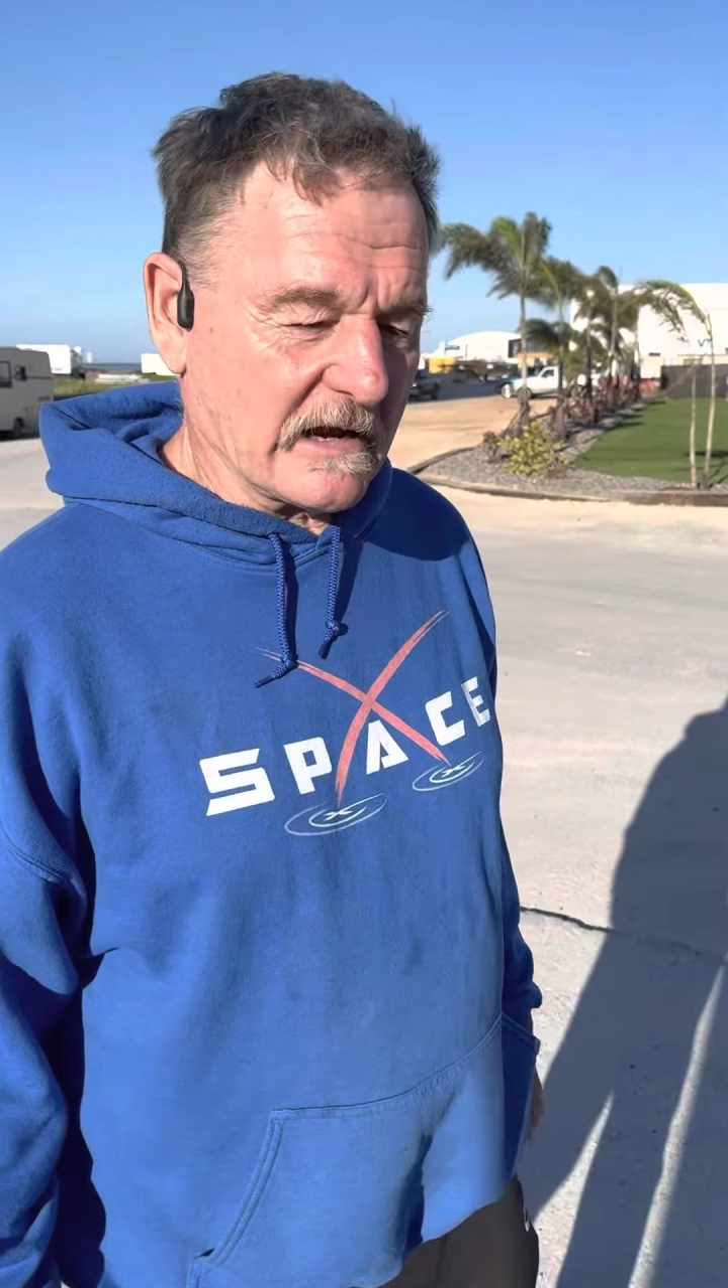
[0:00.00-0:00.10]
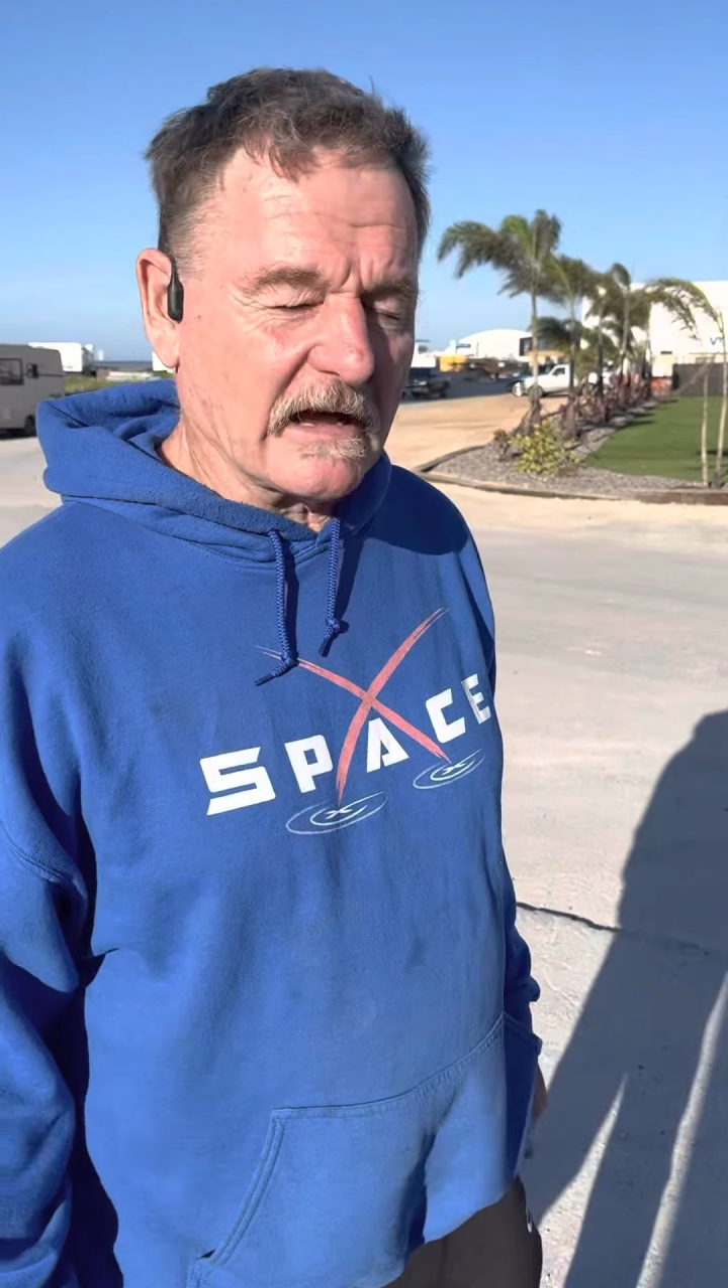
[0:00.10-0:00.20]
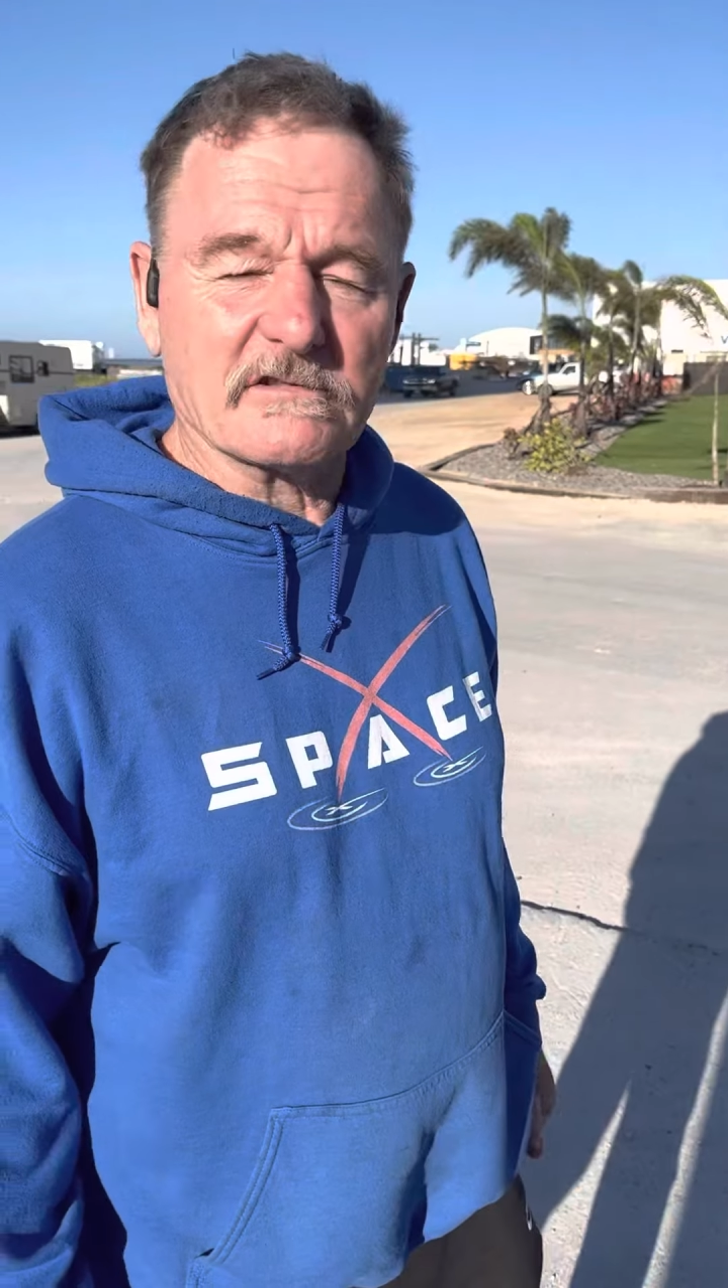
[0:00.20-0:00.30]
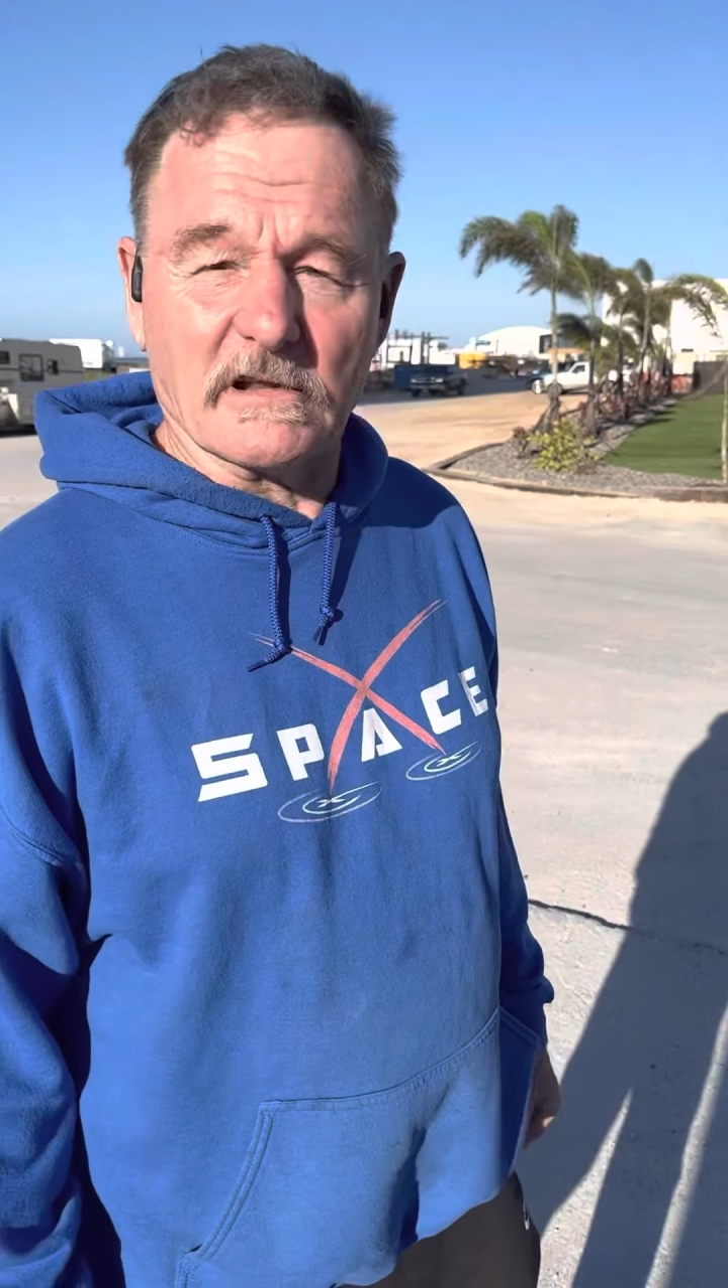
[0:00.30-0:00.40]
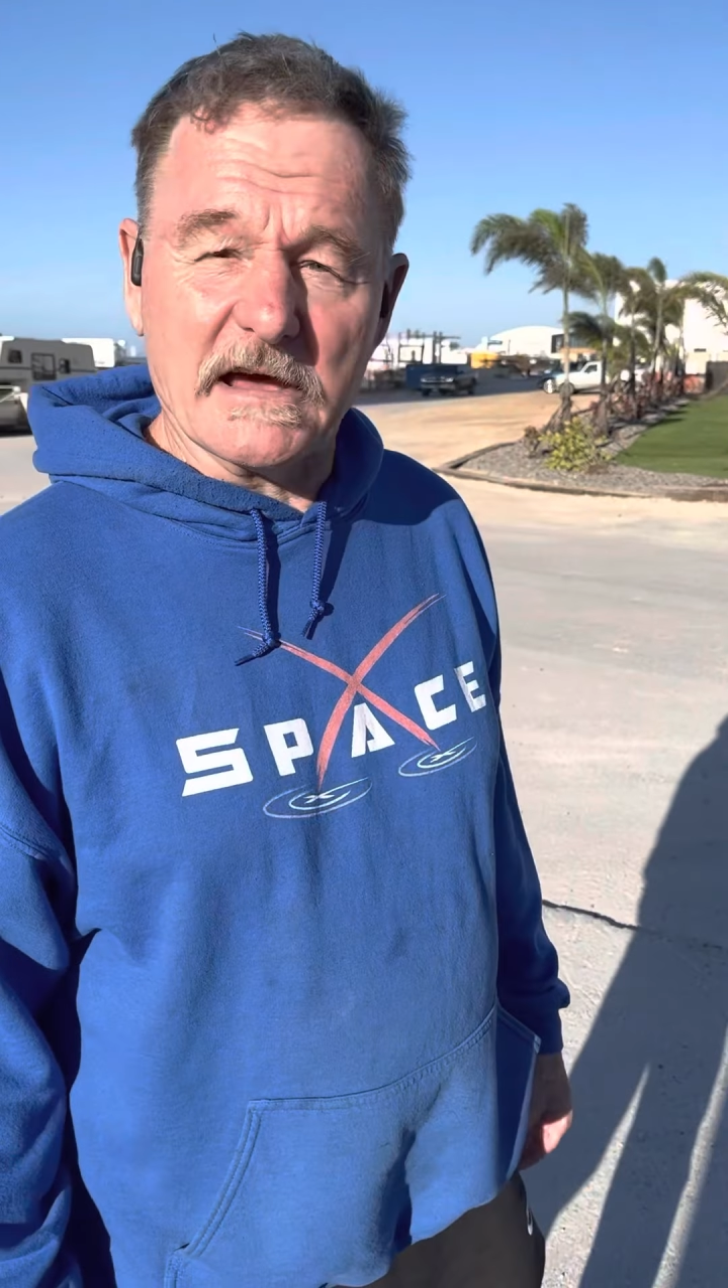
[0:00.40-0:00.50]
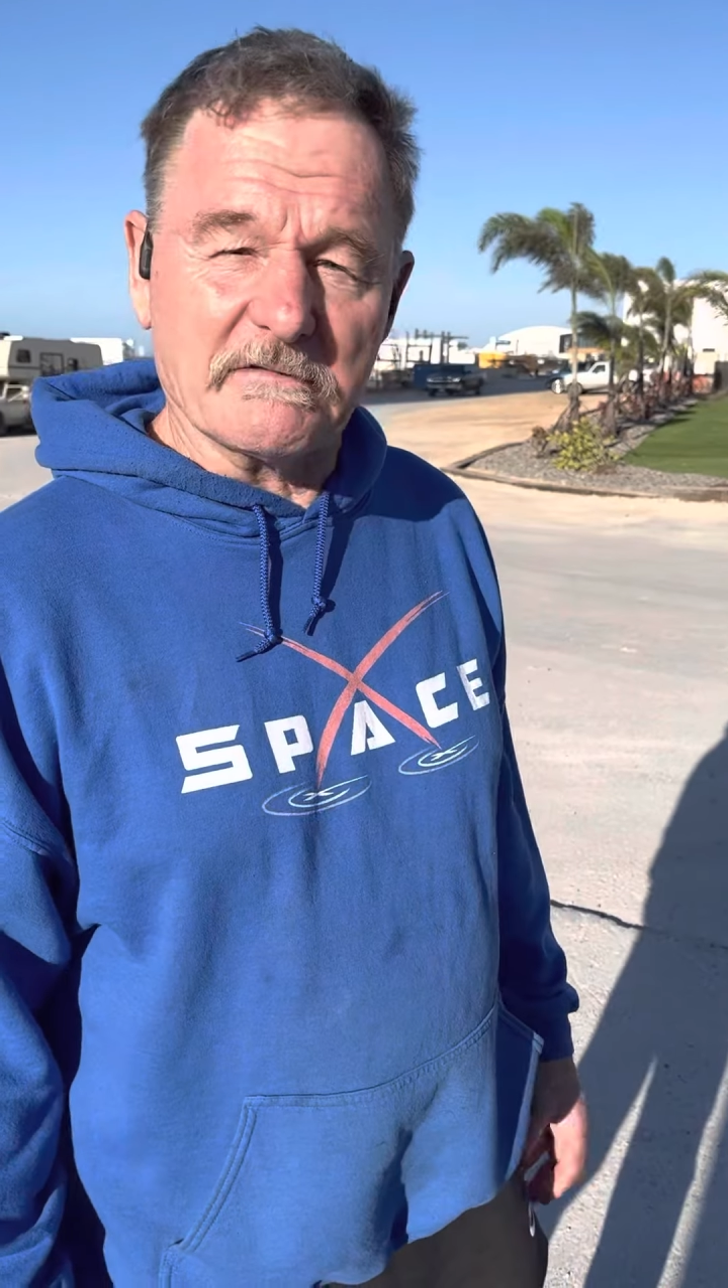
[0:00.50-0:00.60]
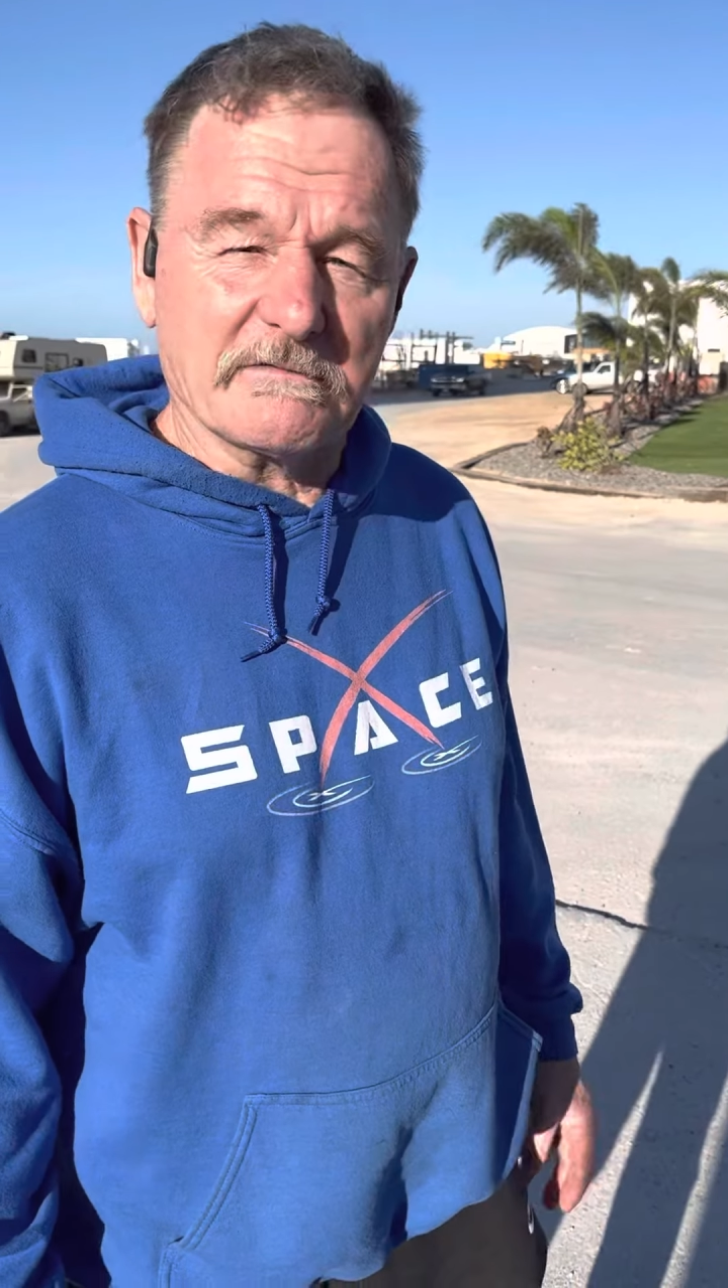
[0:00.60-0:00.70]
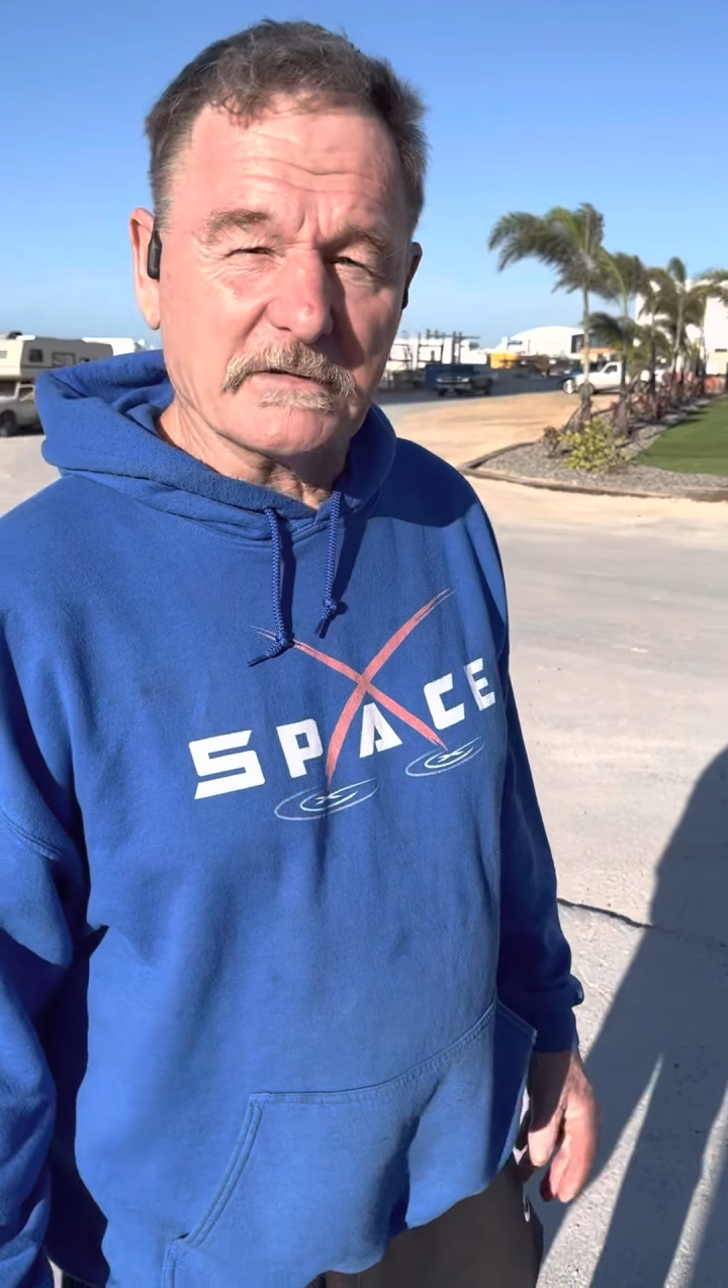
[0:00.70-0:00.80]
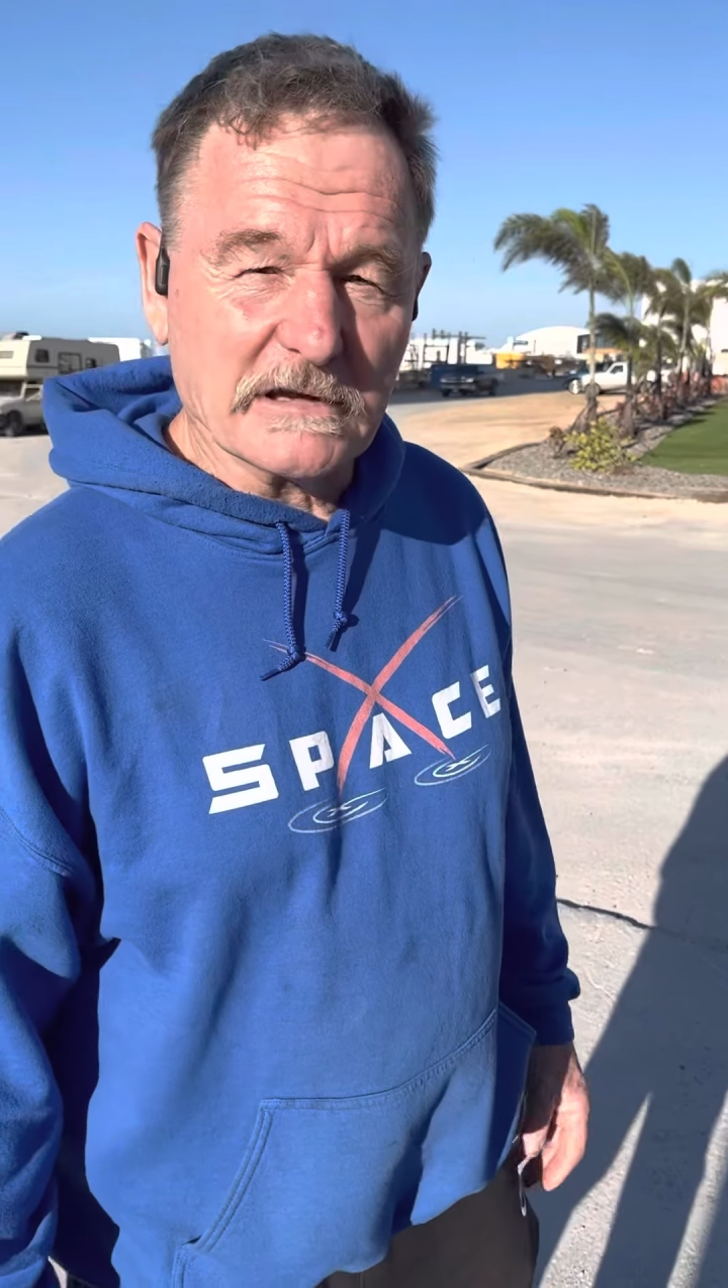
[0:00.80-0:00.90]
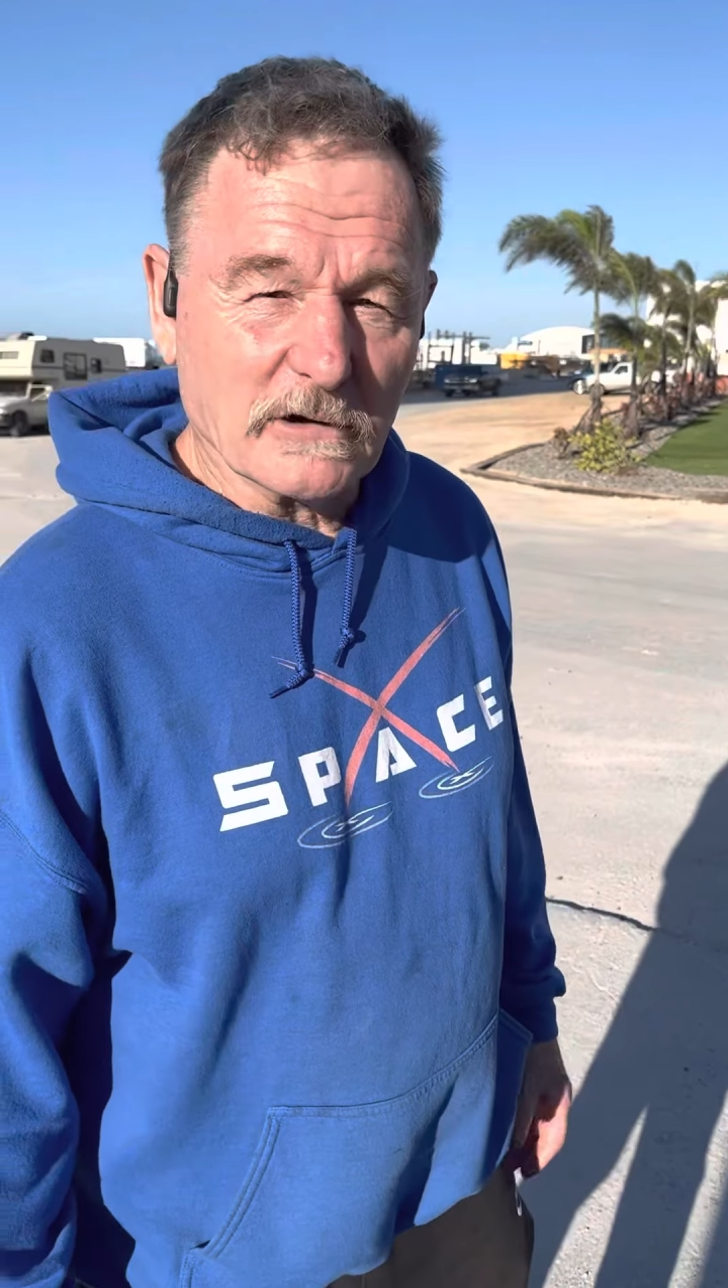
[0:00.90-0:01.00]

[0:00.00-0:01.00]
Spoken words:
has live feed